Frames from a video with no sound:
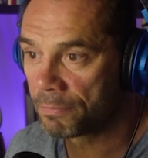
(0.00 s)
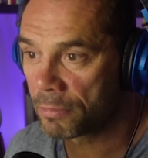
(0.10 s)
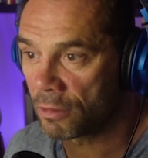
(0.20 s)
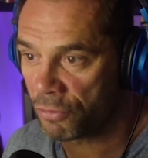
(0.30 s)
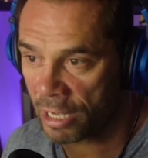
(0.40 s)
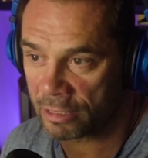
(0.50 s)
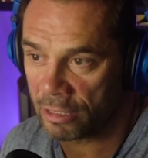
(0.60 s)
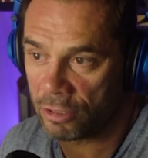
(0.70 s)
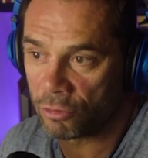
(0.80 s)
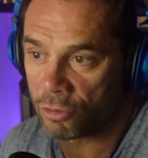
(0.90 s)
the fact that
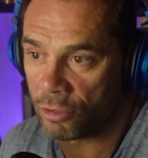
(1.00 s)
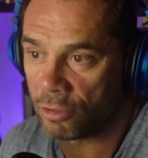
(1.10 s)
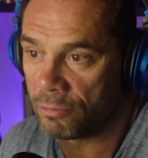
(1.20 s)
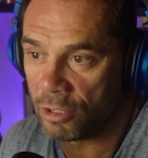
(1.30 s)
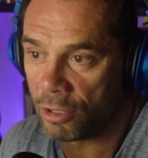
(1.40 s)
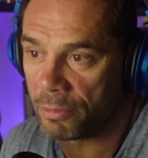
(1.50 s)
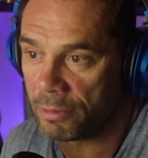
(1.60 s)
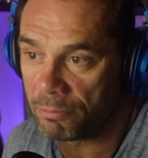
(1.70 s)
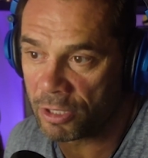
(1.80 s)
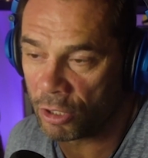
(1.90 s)
you could,
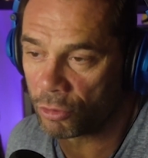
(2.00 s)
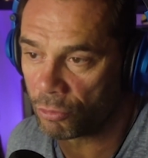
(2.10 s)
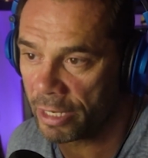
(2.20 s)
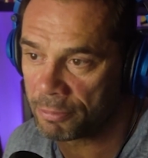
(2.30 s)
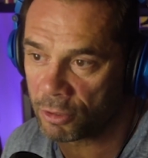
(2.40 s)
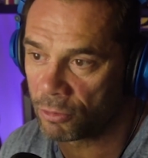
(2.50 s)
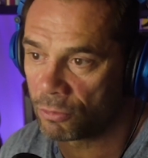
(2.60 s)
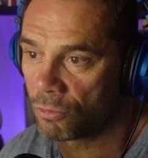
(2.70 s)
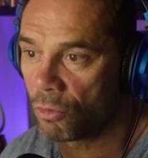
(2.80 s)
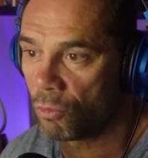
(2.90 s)
be killed or raped or
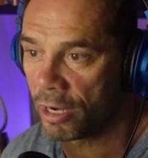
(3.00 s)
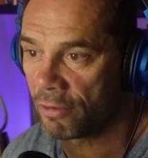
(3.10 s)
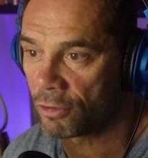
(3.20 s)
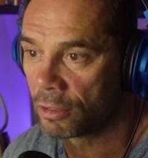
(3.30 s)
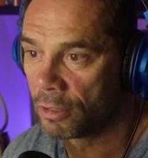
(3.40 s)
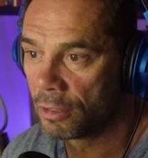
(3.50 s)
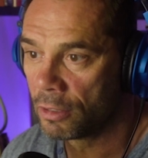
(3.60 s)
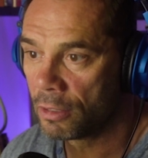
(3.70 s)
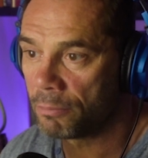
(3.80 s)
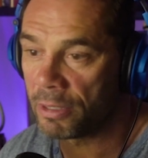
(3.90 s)
whatever.
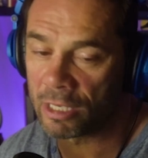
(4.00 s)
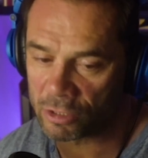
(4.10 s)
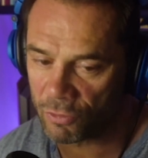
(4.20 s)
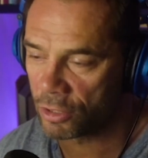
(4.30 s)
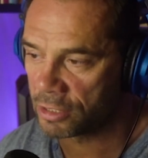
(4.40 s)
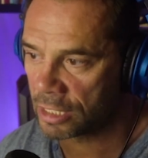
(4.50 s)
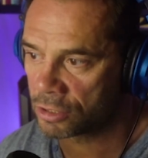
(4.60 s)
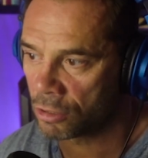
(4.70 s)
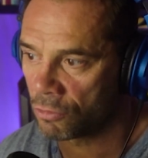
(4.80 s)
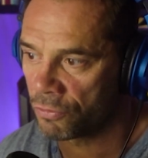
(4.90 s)
because of all these
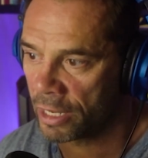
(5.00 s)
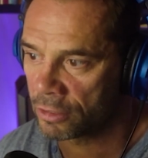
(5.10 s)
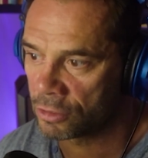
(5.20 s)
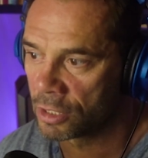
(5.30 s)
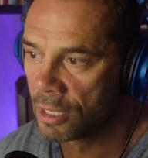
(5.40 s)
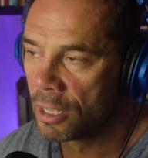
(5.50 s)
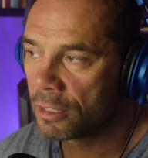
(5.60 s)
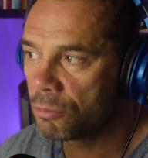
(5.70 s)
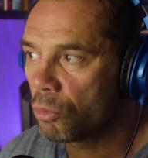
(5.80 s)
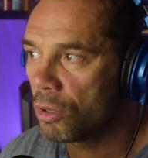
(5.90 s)
external factors.
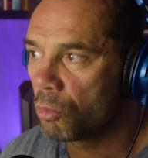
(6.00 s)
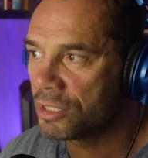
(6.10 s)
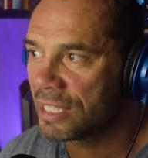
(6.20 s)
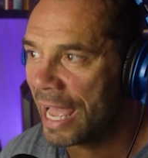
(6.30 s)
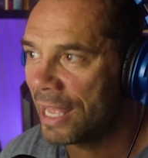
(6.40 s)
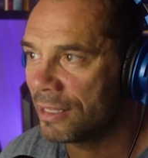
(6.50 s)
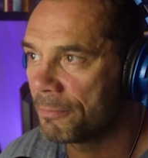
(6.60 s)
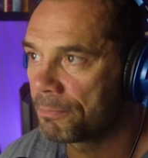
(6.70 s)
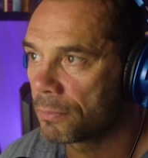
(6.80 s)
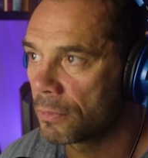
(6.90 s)
Was that
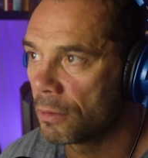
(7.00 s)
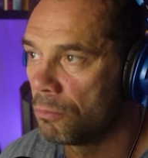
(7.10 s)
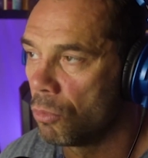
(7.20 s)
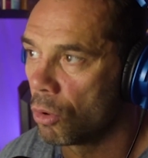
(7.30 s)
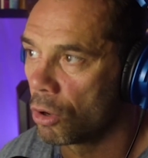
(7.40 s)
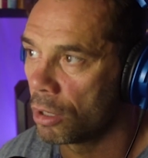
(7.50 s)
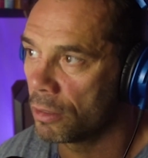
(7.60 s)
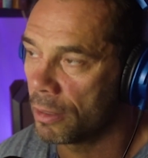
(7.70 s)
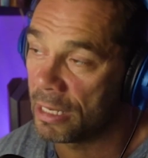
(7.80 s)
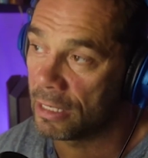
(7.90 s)
more,
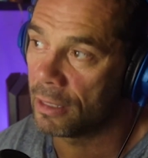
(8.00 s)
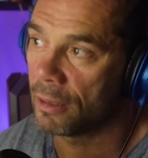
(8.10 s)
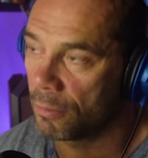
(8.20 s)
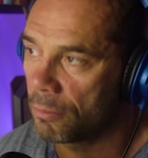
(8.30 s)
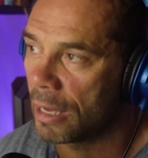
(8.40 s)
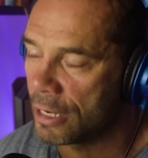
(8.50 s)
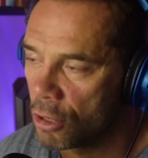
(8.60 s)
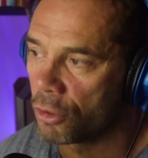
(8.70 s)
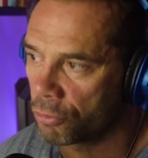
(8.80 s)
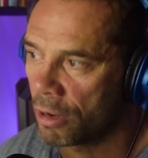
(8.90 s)
I mean, I
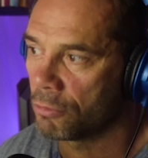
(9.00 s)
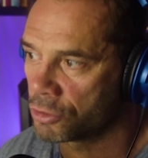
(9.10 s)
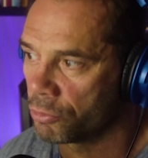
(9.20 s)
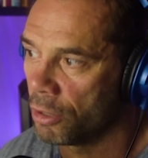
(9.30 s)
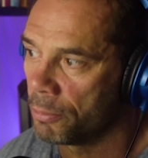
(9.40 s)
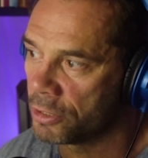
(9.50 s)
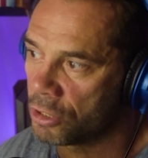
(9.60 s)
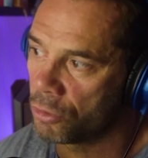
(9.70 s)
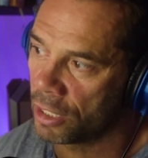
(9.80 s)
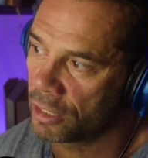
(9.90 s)
know the threat was real, but do
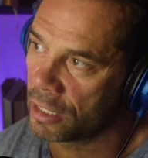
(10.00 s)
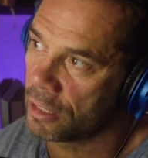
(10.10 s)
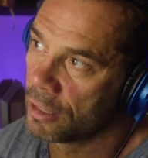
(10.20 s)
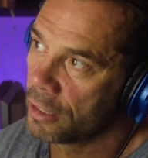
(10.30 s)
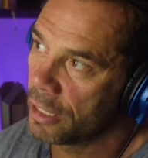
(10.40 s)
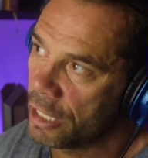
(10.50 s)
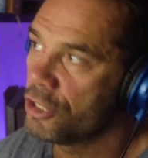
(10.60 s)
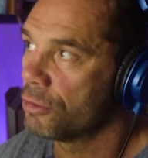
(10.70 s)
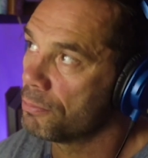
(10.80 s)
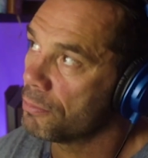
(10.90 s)
you think that in
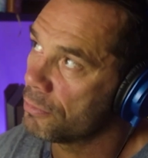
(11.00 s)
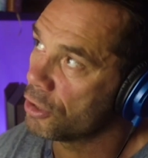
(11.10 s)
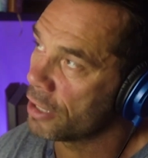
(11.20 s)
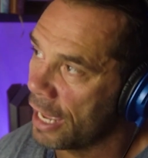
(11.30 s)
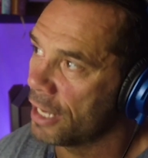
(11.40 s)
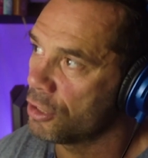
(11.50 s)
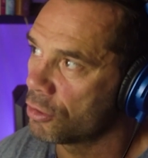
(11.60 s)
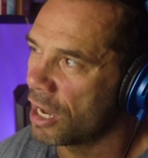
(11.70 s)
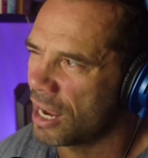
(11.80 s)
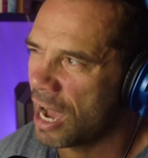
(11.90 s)
your head you
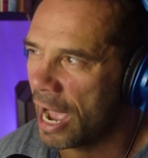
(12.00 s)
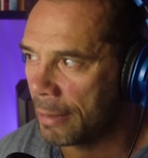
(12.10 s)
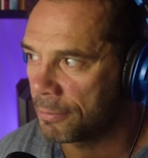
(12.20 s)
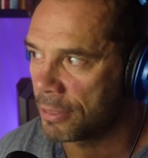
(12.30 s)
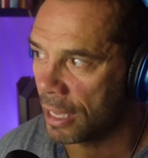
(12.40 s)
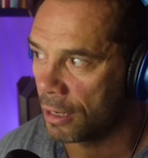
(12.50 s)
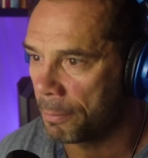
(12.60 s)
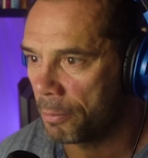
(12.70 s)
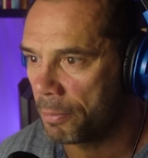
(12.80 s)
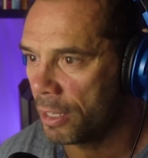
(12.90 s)
kind of hyped that
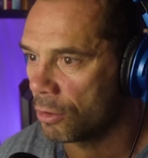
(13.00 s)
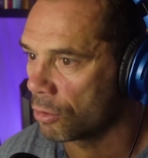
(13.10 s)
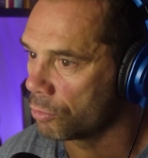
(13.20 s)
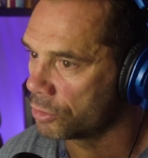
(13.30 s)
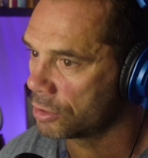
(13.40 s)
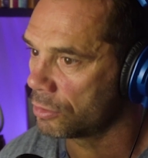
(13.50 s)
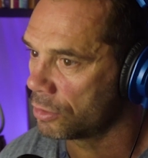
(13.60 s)
up a bit, or was